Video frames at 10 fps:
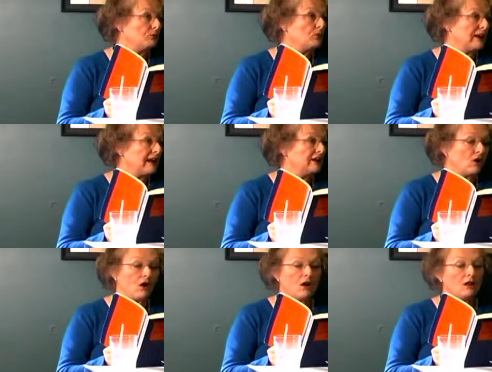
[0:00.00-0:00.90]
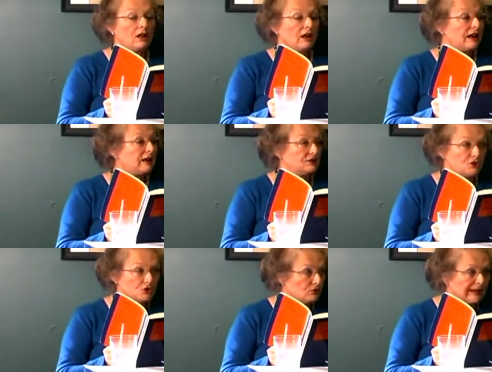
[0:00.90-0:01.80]
in what I call
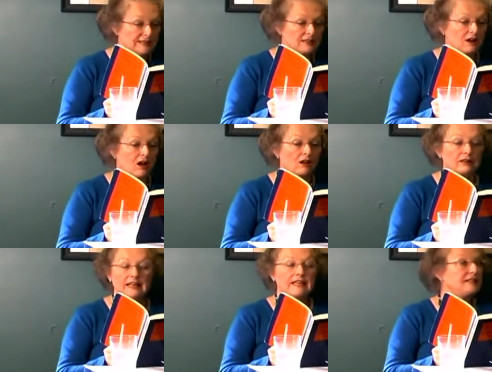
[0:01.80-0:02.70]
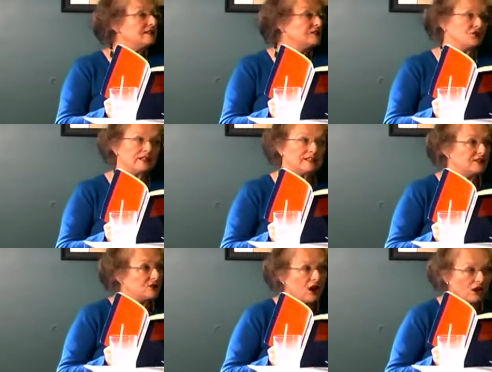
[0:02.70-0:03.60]
straight talk. He's
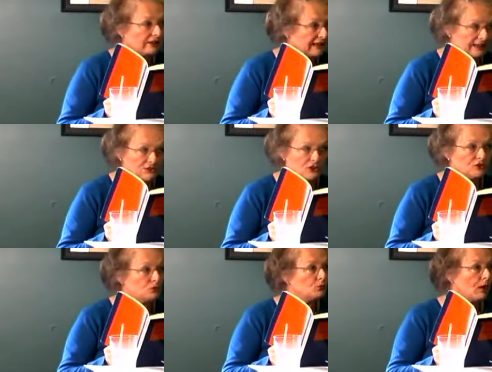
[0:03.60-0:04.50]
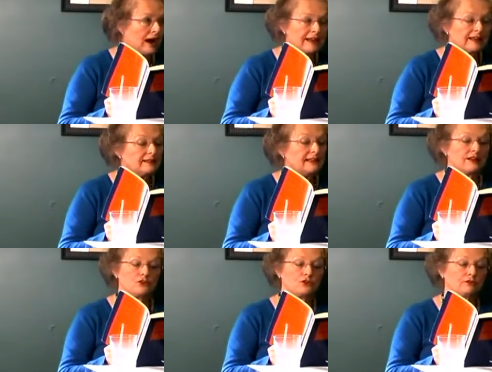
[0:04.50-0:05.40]
just talking, just writing a
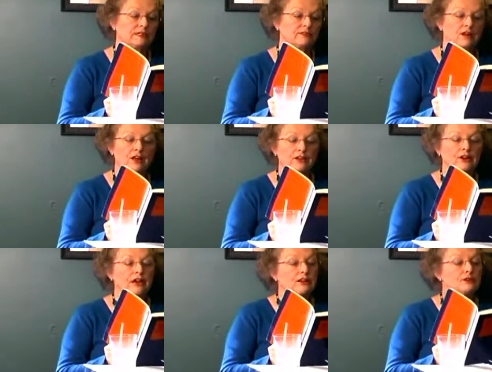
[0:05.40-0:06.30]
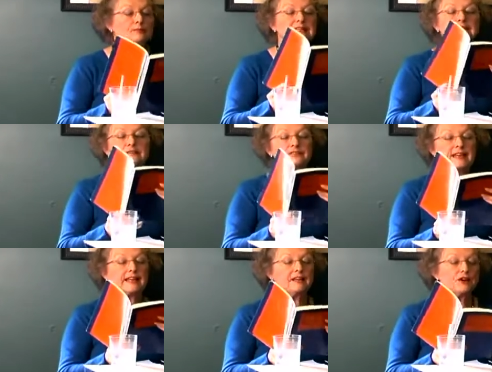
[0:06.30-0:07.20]
letter to his father. You must have
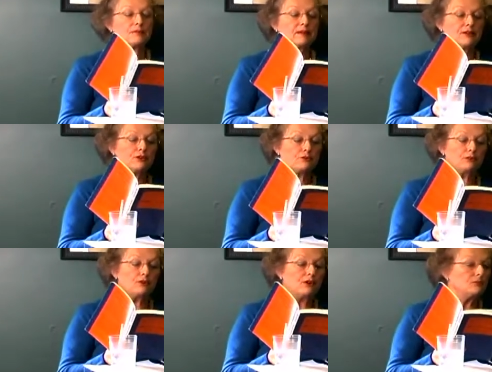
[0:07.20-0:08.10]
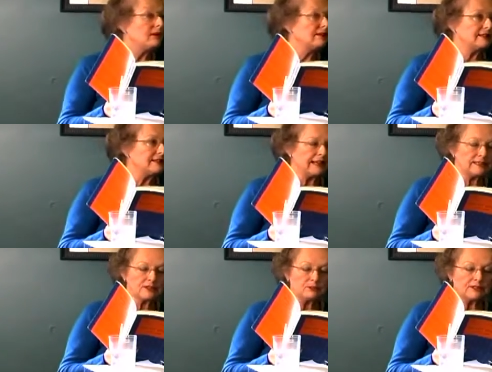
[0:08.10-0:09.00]
taken our mother aboard while the
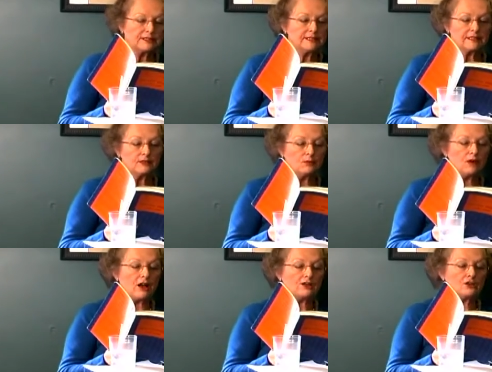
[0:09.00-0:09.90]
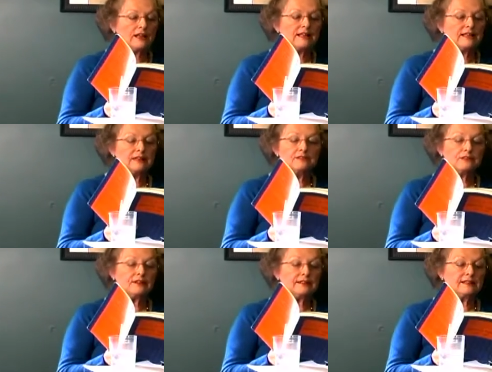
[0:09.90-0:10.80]
decks were still awash. Then
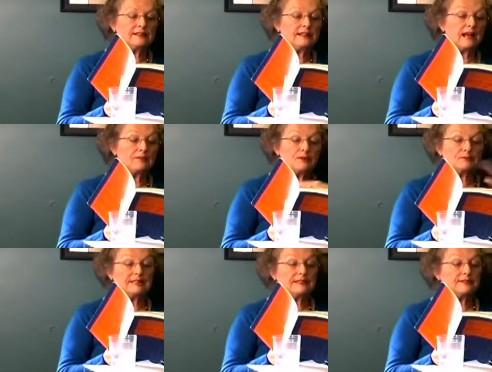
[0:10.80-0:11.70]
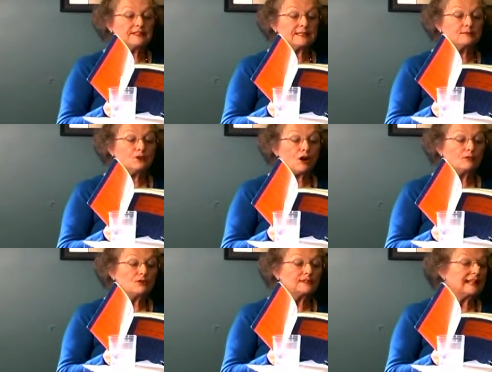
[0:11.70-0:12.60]
for a little time it must have seemed
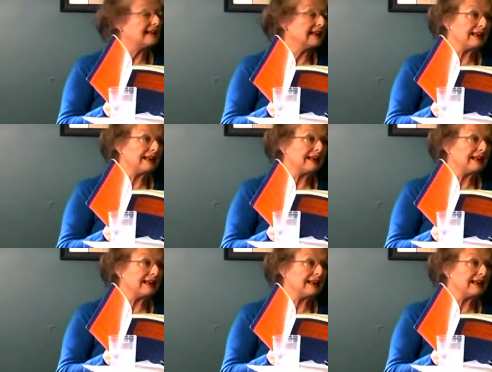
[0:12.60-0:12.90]
almost like